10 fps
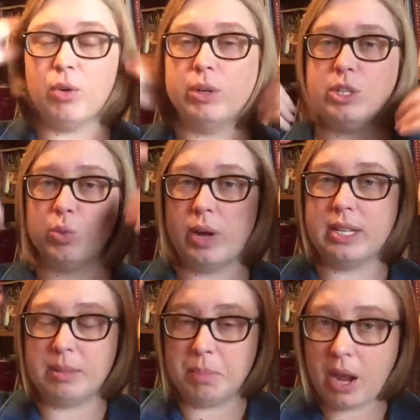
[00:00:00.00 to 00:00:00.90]
which is what
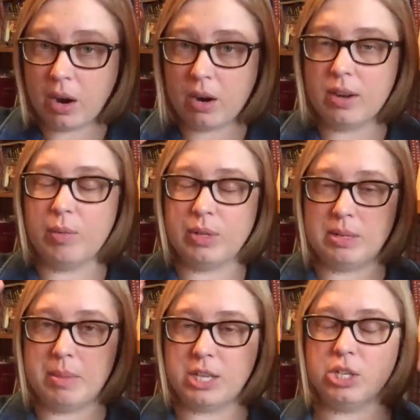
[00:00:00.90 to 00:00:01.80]
is impaired with
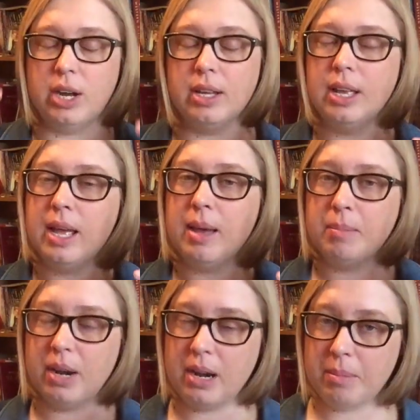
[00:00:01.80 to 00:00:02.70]
dementia,
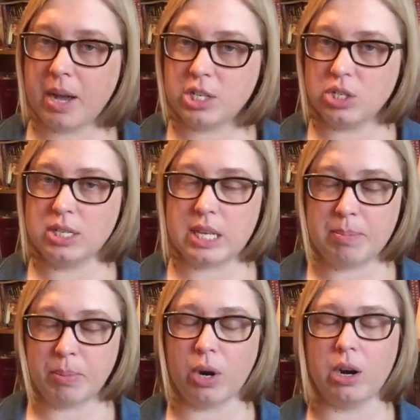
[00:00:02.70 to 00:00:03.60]
but at a much
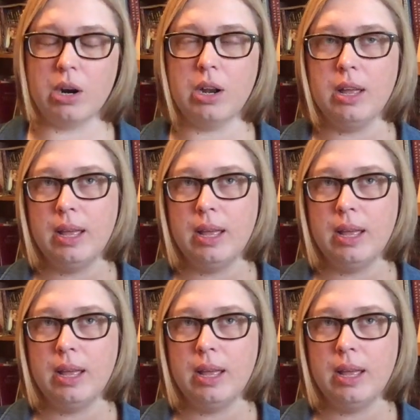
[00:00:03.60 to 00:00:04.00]
deeper